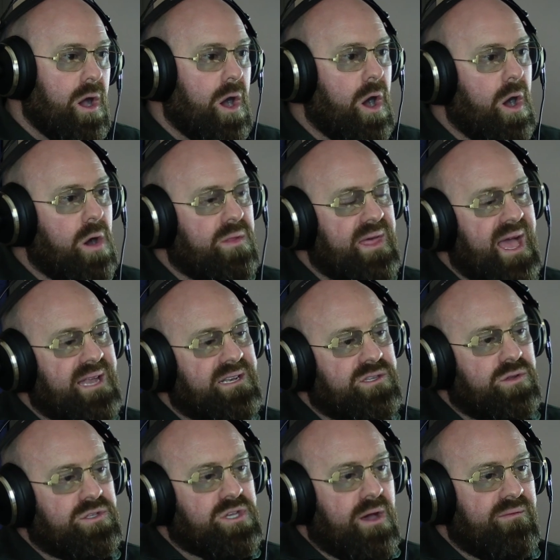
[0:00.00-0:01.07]
Oh, that
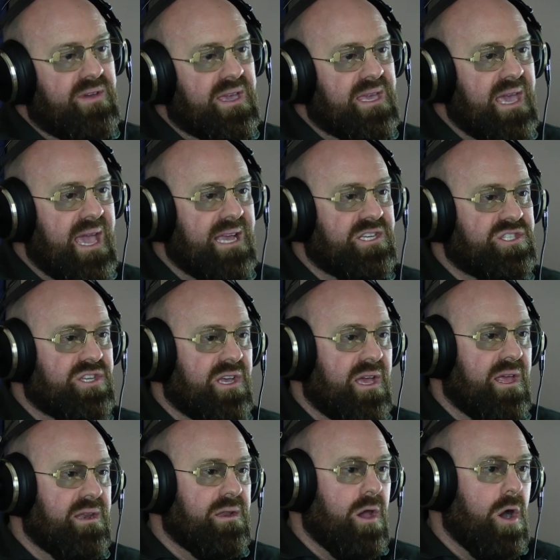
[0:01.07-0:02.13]
dude's on
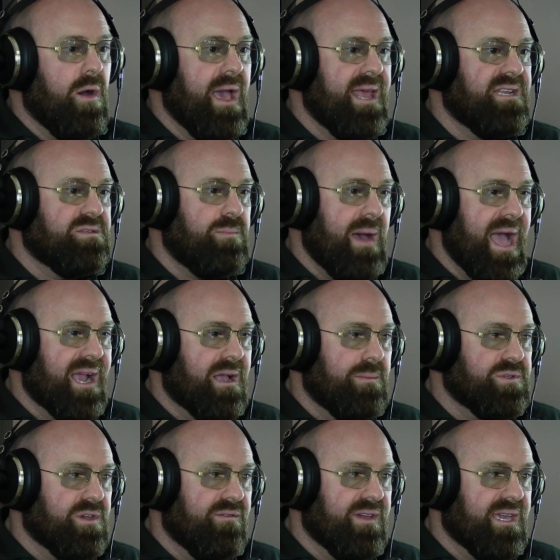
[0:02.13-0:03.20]
vacation. Oh, and his backup's
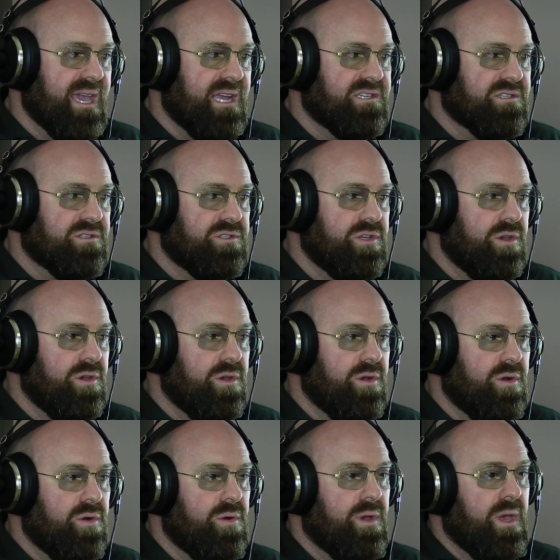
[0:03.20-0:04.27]
on vacation
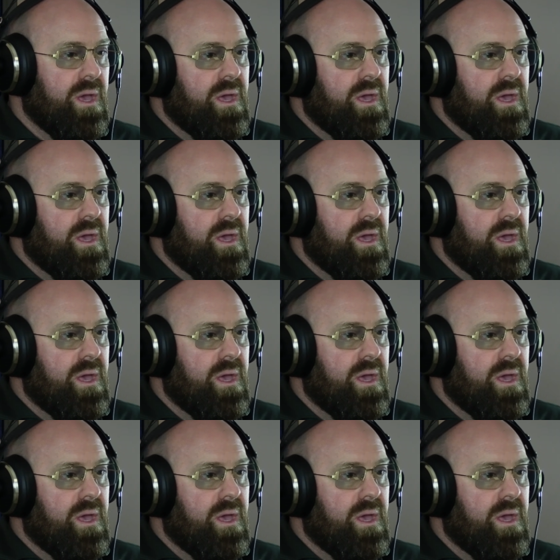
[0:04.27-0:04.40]
too.